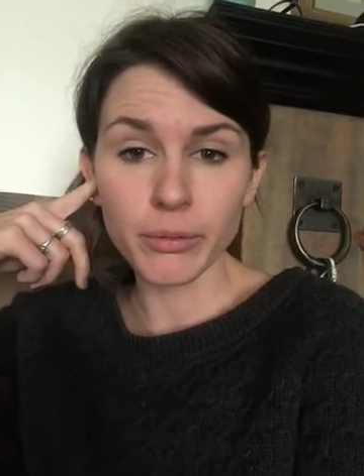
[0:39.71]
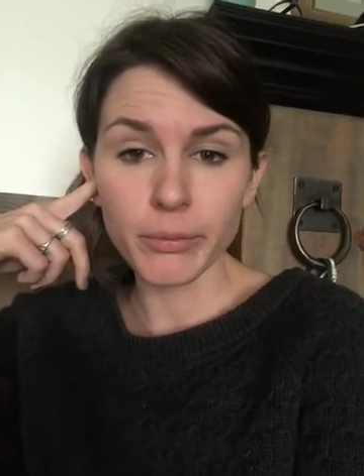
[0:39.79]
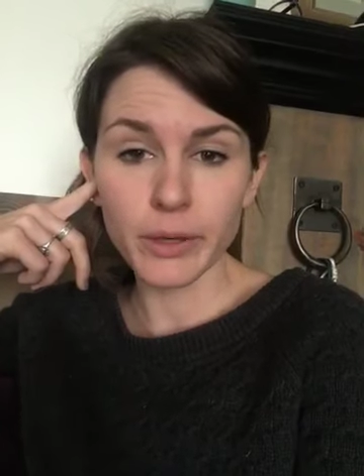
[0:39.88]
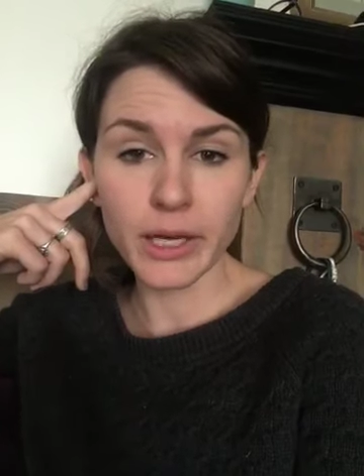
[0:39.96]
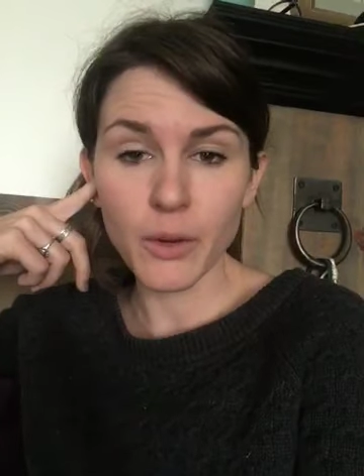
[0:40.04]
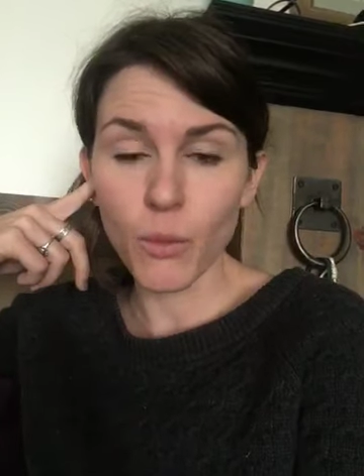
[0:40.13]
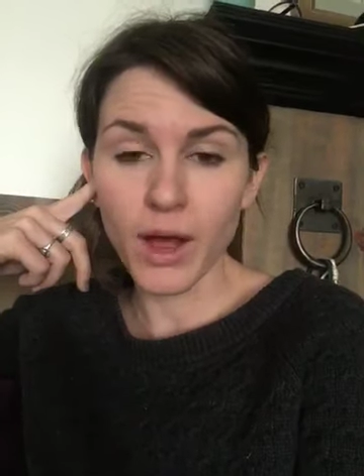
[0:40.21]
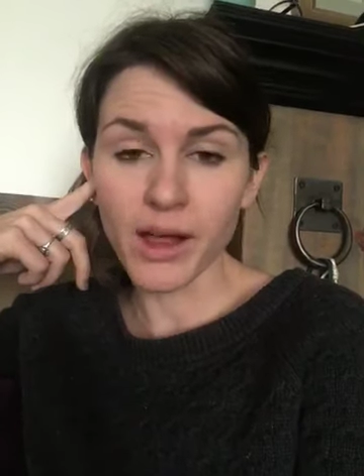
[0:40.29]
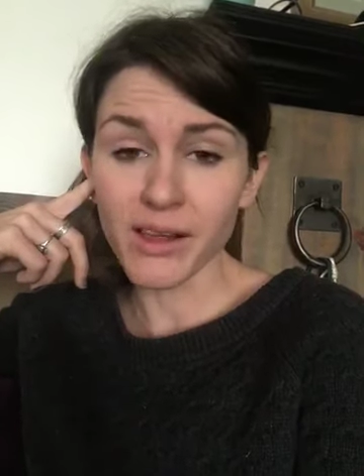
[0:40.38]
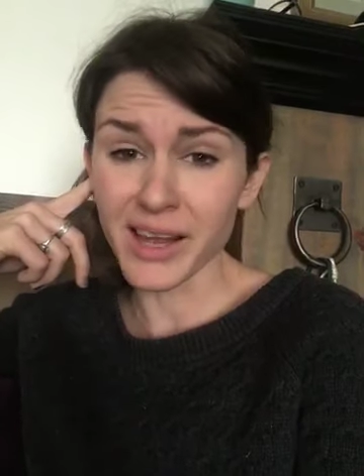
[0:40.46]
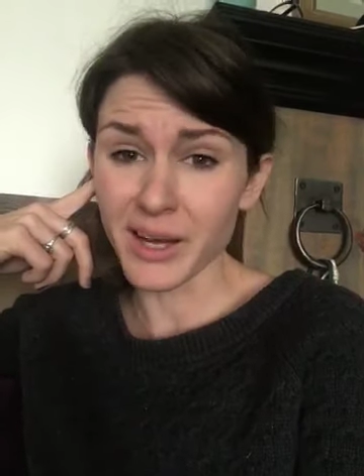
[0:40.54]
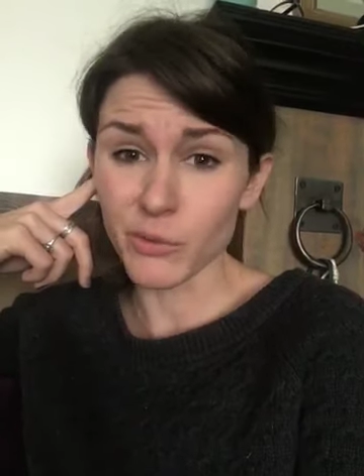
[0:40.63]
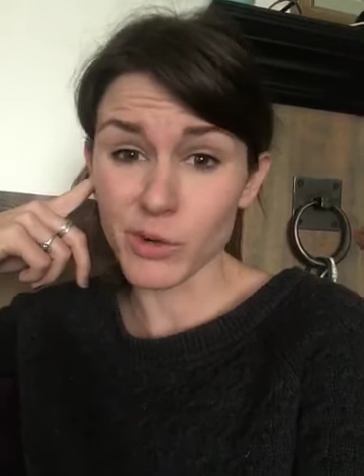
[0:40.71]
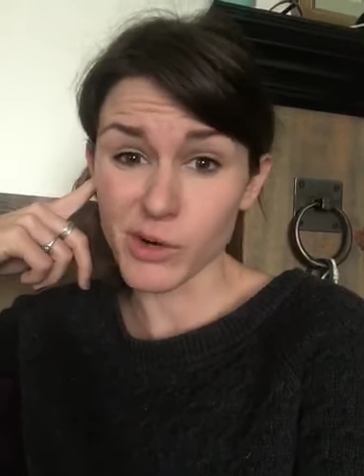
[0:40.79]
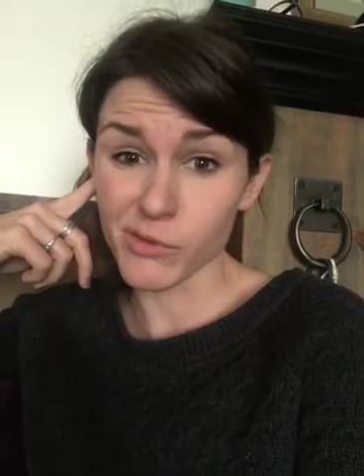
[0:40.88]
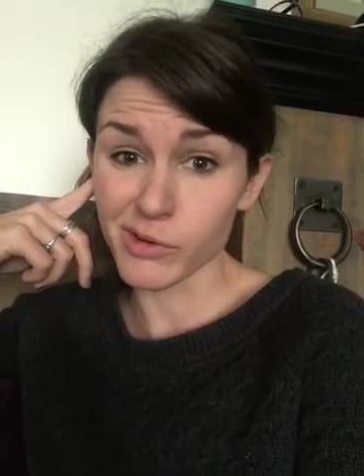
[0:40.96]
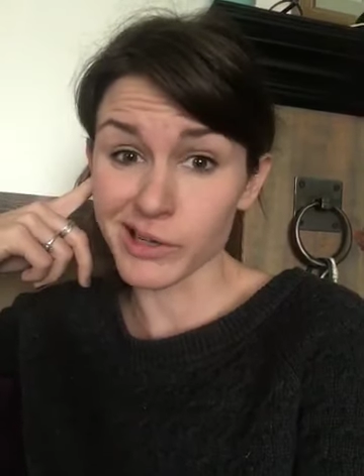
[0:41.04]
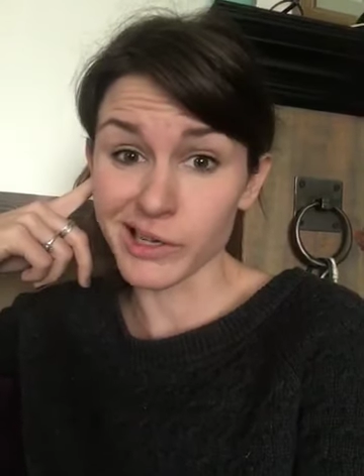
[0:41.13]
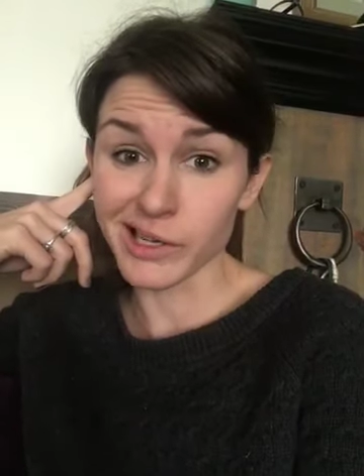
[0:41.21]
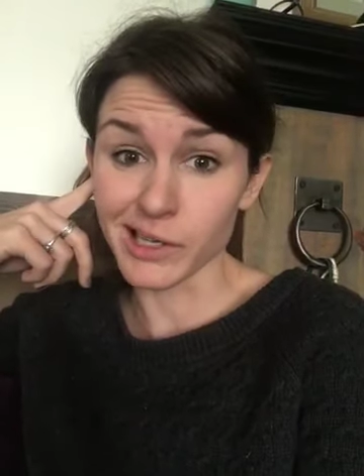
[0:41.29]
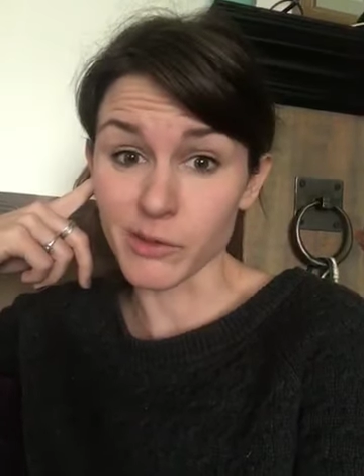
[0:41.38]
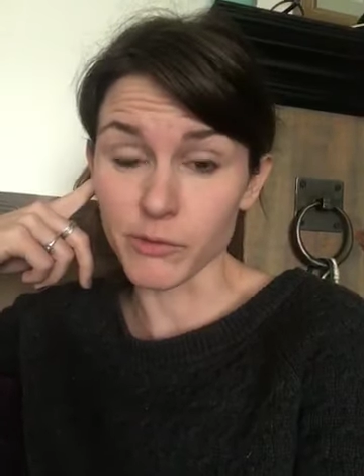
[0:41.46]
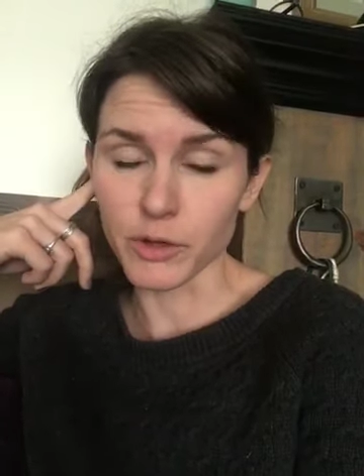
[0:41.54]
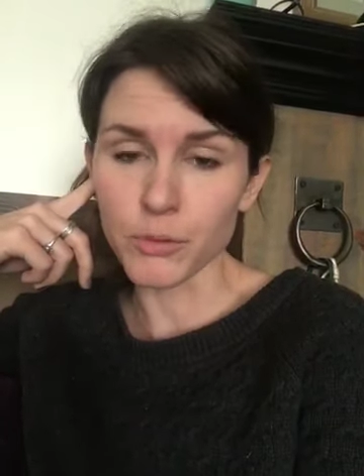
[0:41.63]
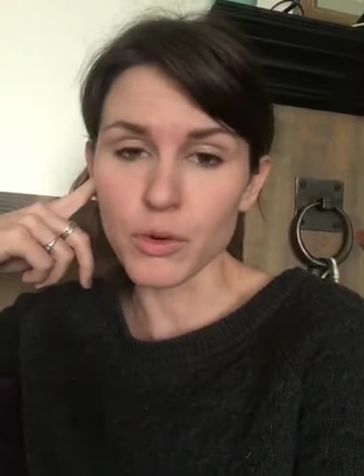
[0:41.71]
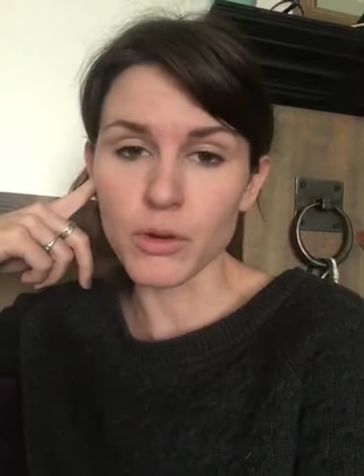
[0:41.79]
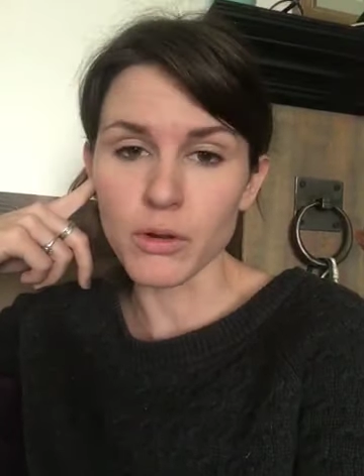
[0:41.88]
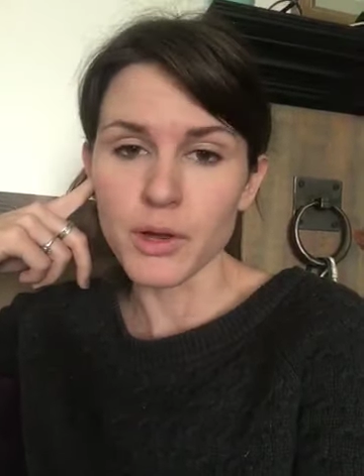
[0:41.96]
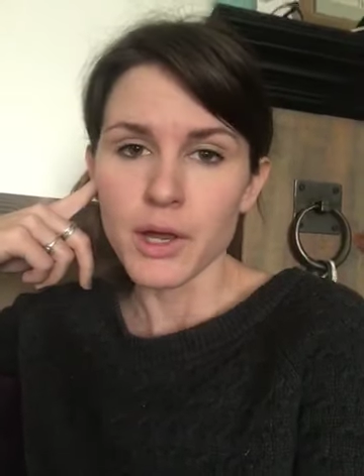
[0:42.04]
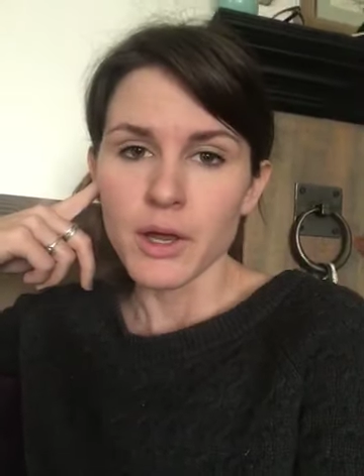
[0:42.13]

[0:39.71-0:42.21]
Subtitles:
pretty well and were really comfortable